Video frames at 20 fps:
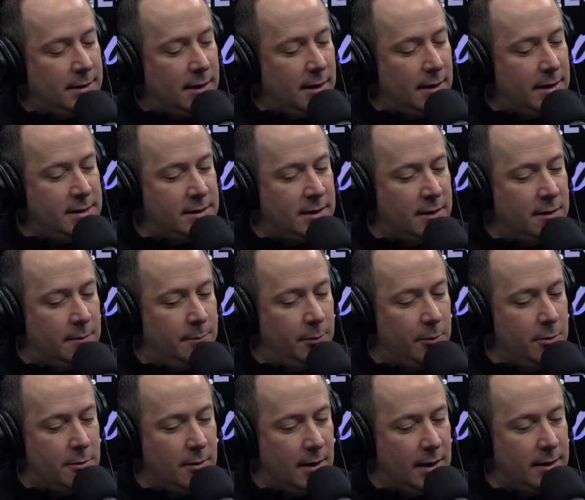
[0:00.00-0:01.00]
he's in
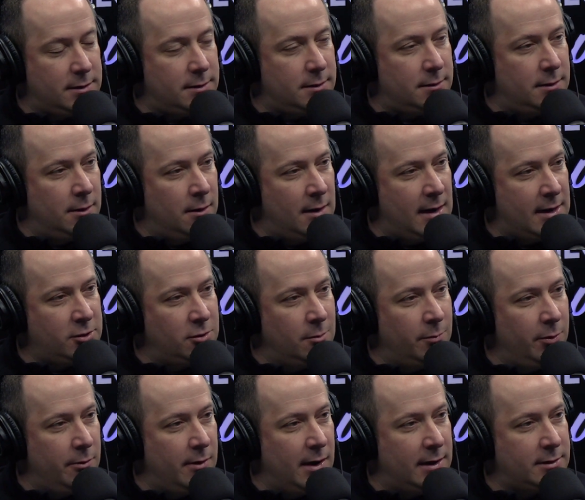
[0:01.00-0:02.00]
the International
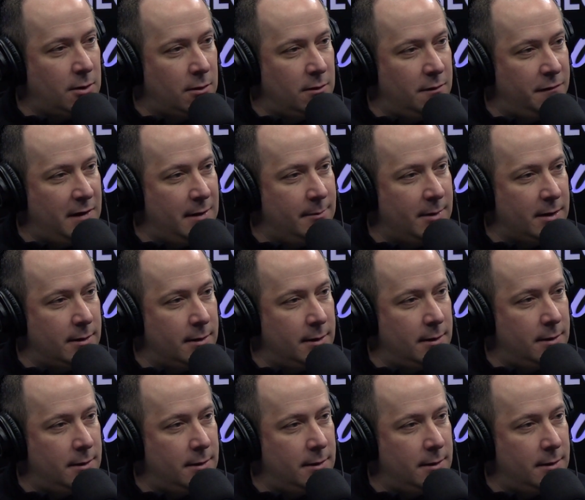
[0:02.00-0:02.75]
Bluegrass Hall of Fame, I think.